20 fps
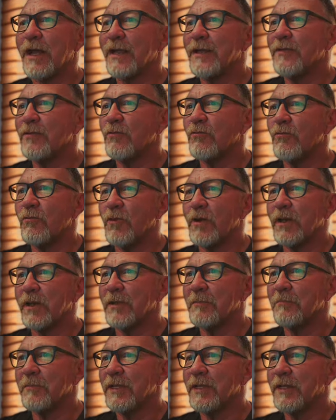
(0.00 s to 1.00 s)
I don't
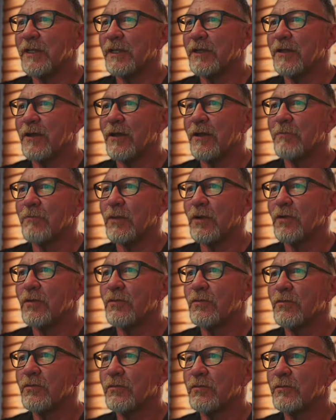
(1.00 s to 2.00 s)
want a mini
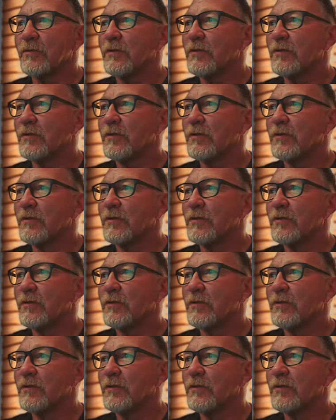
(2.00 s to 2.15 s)
combo.